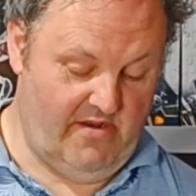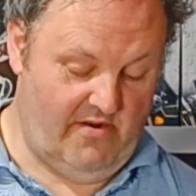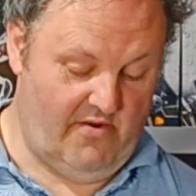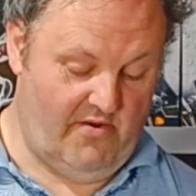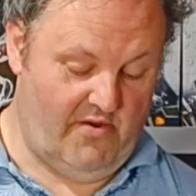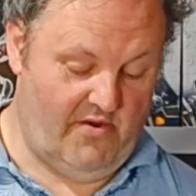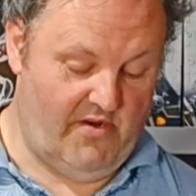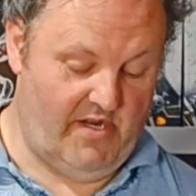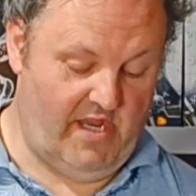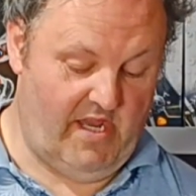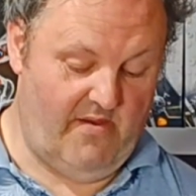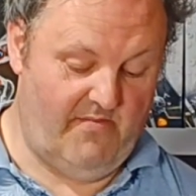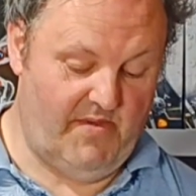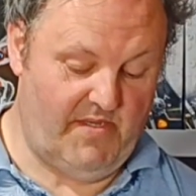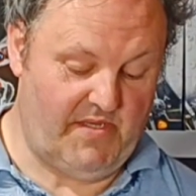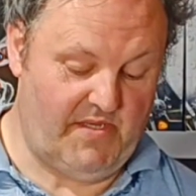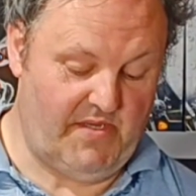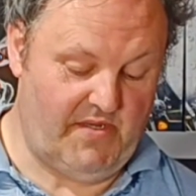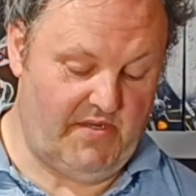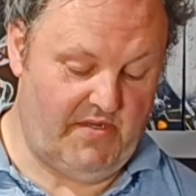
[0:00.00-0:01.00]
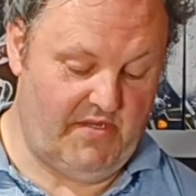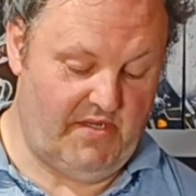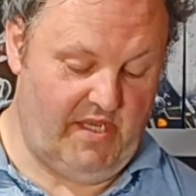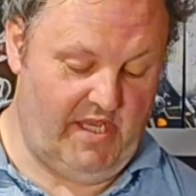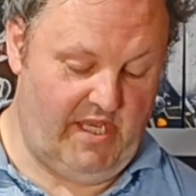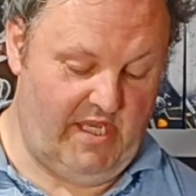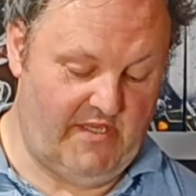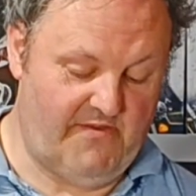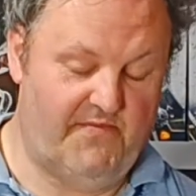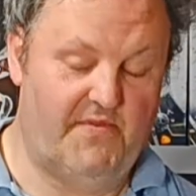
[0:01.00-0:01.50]
On
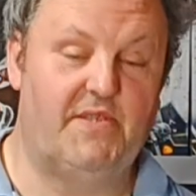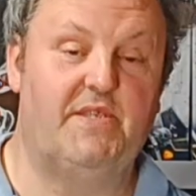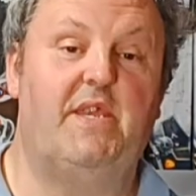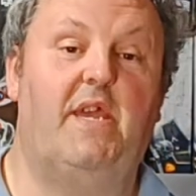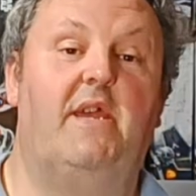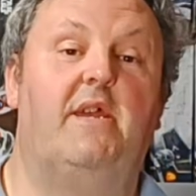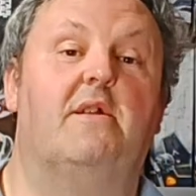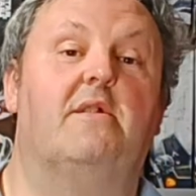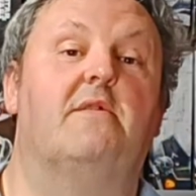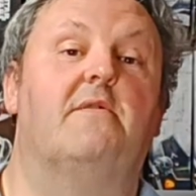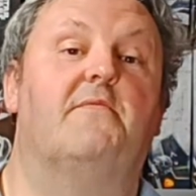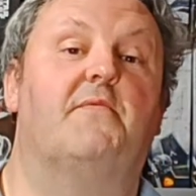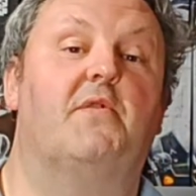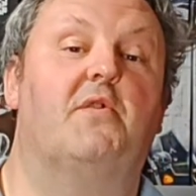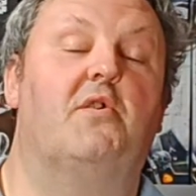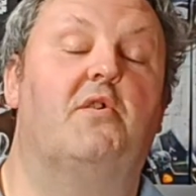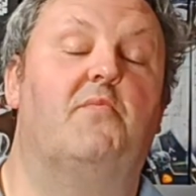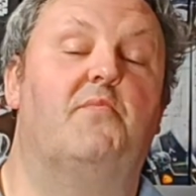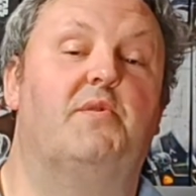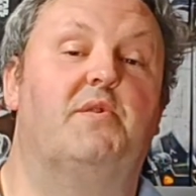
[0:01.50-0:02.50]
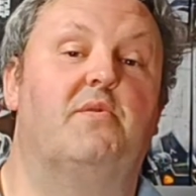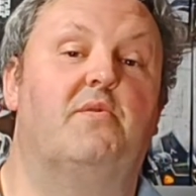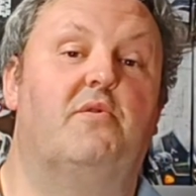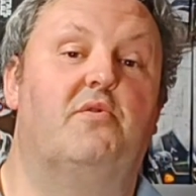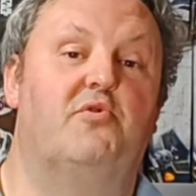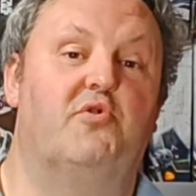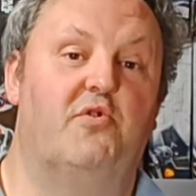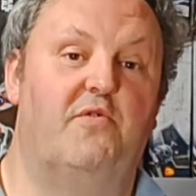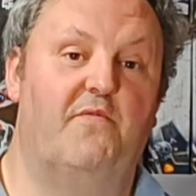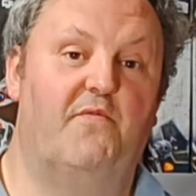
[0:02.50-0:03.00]
Amazon it's for sale for up to
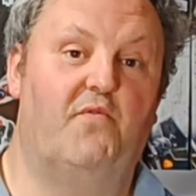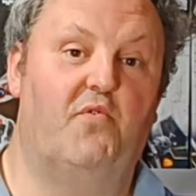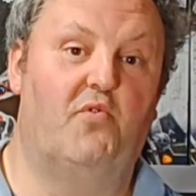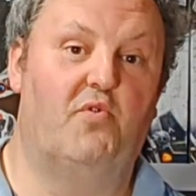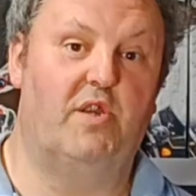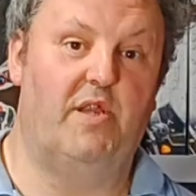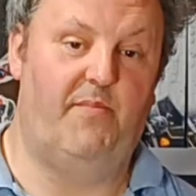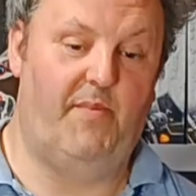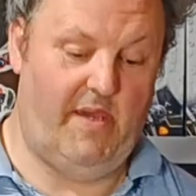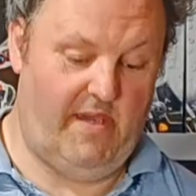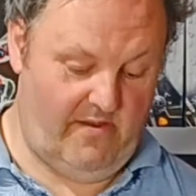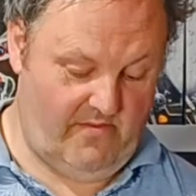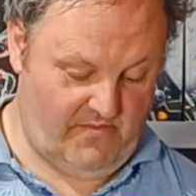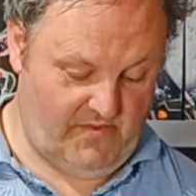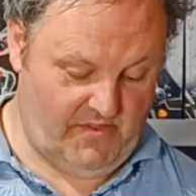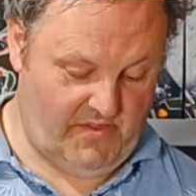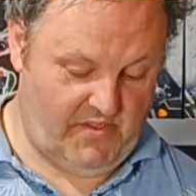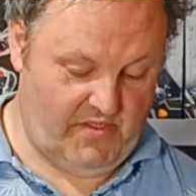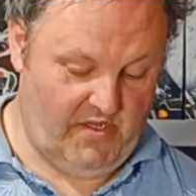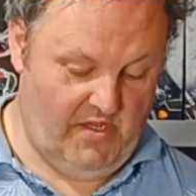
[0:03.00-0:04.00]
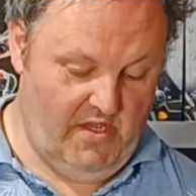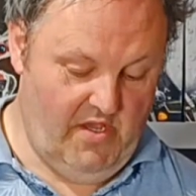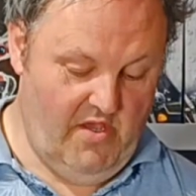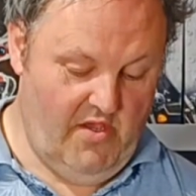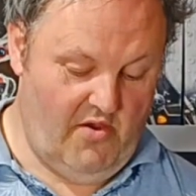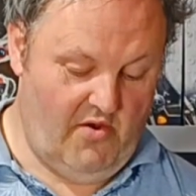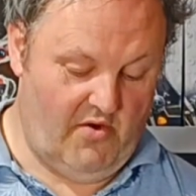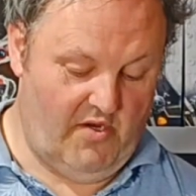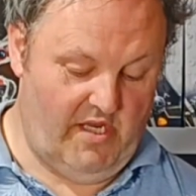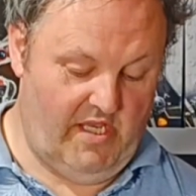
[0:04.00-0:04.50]
£140.
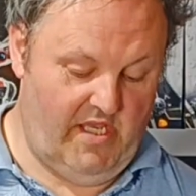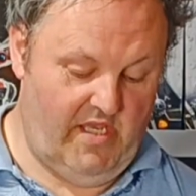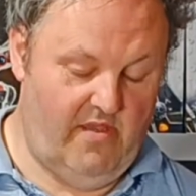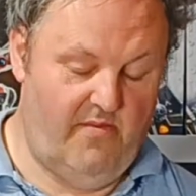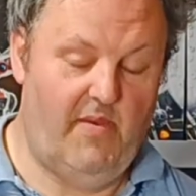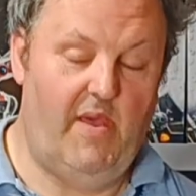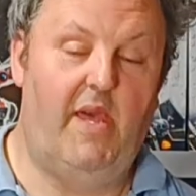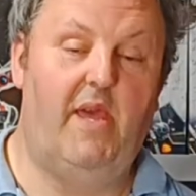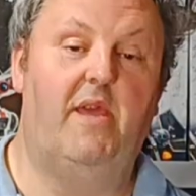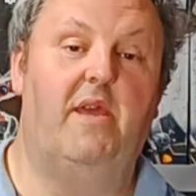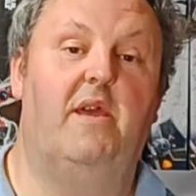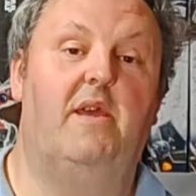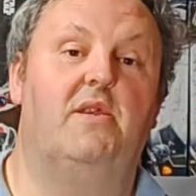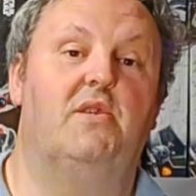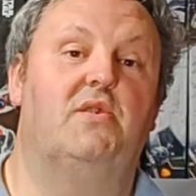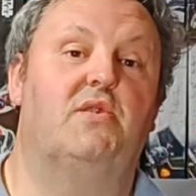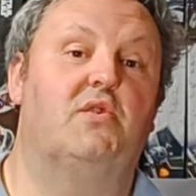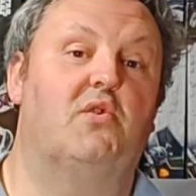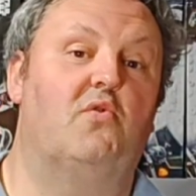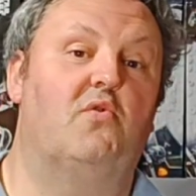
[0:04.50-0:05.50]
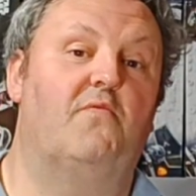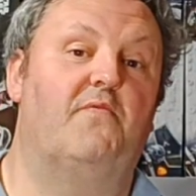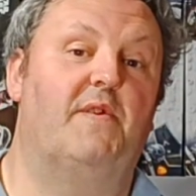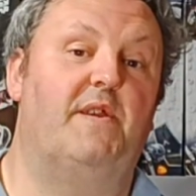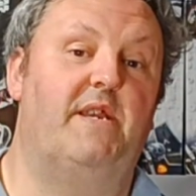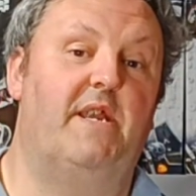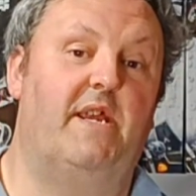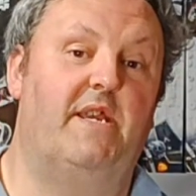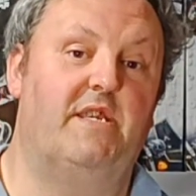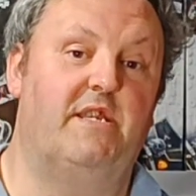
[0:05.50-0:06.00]
On eBay it's sold
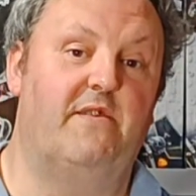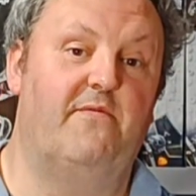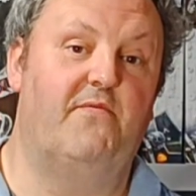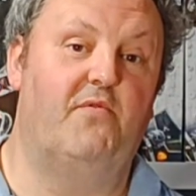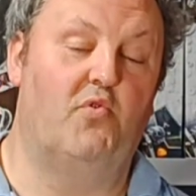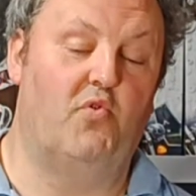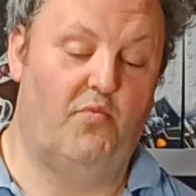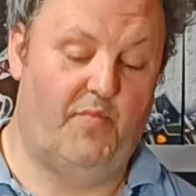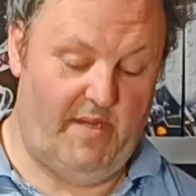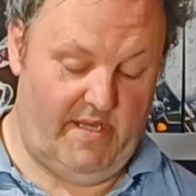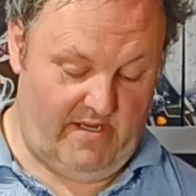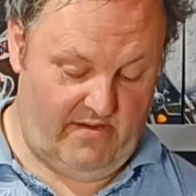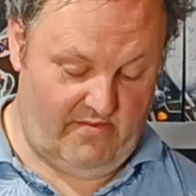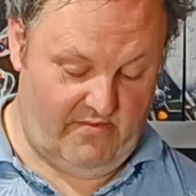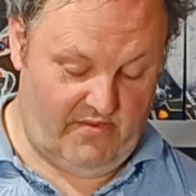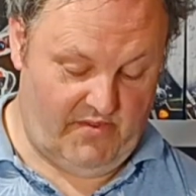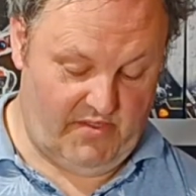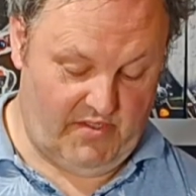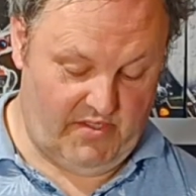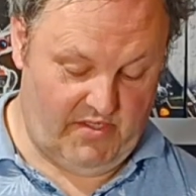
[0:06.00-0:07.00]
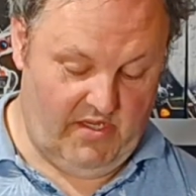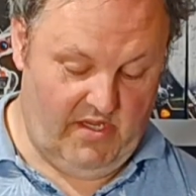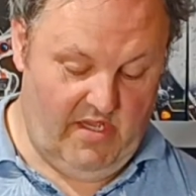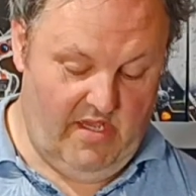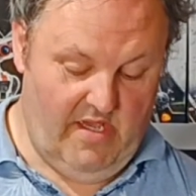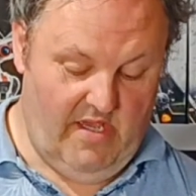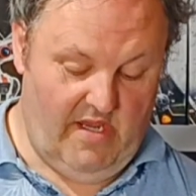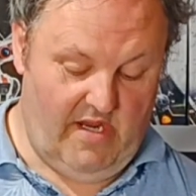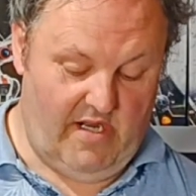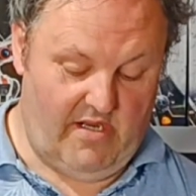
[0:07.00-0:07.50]
for £94,
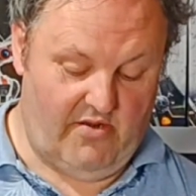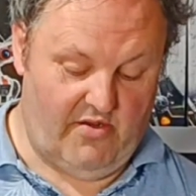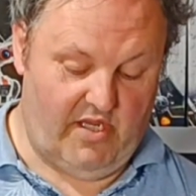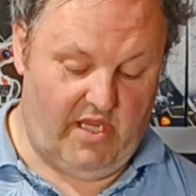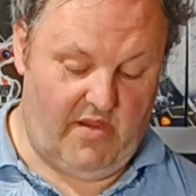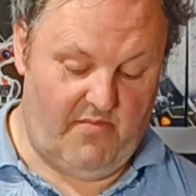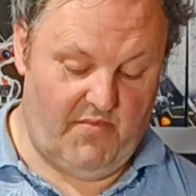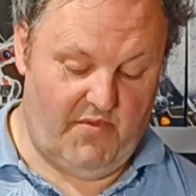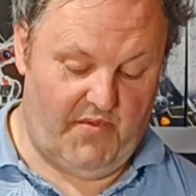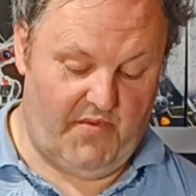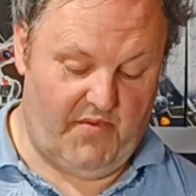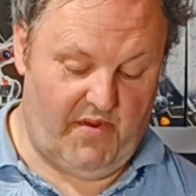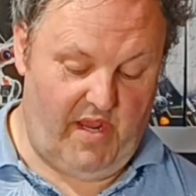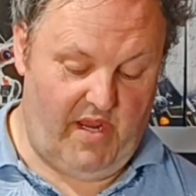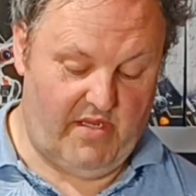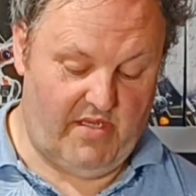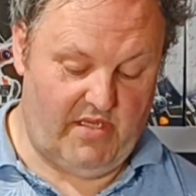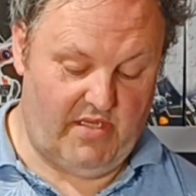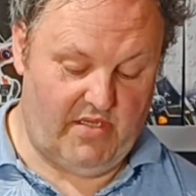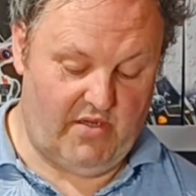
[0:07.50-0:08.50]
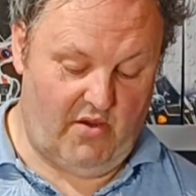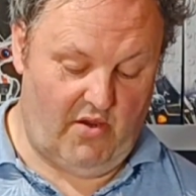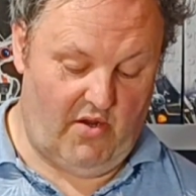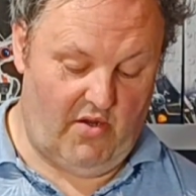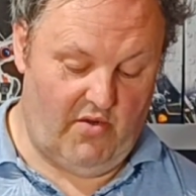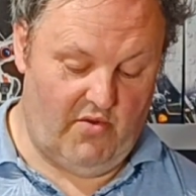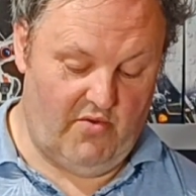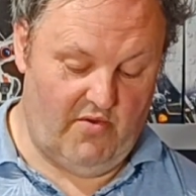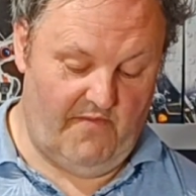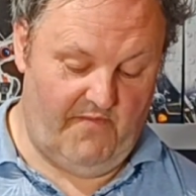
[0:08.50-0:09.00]
and on Camel 3X it's got
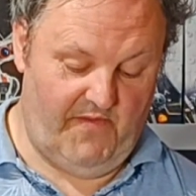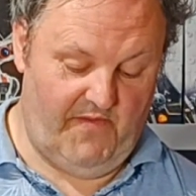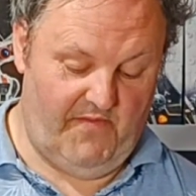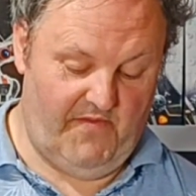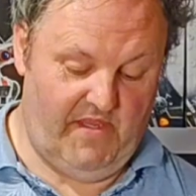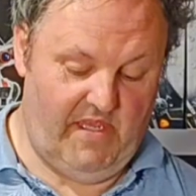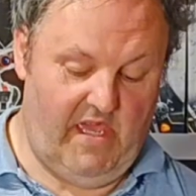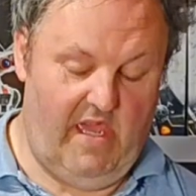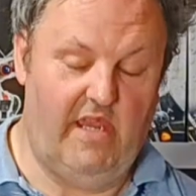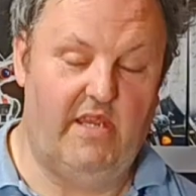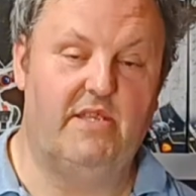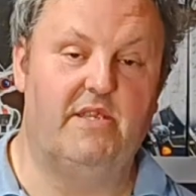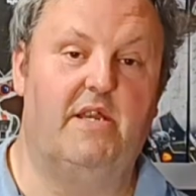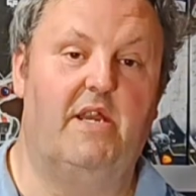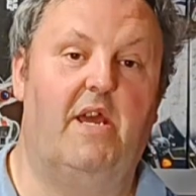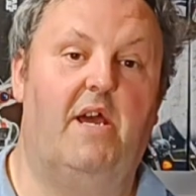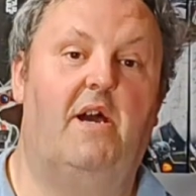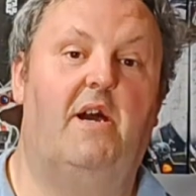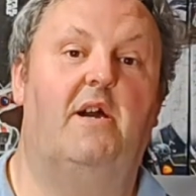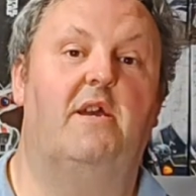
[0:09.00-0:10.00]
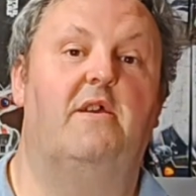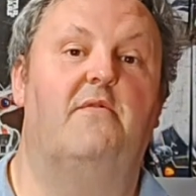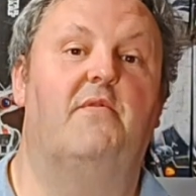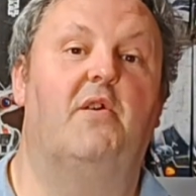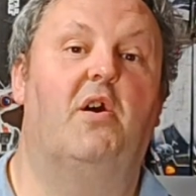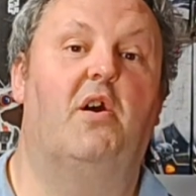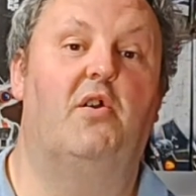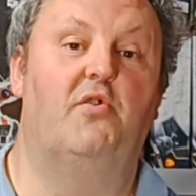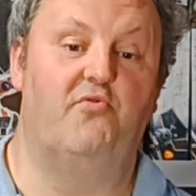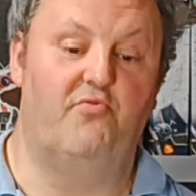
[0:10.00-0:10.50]
a low of 58 and a high of
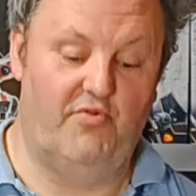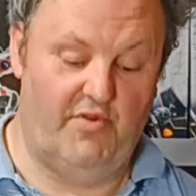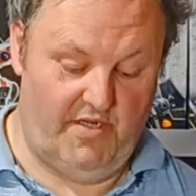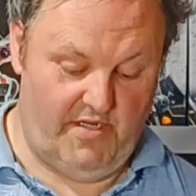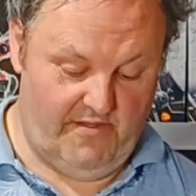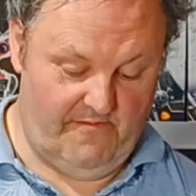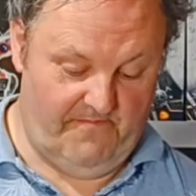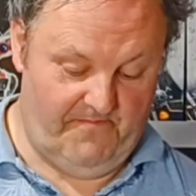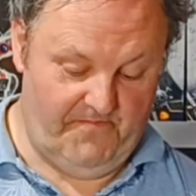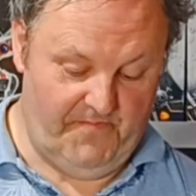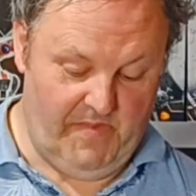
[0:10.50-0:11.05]
100.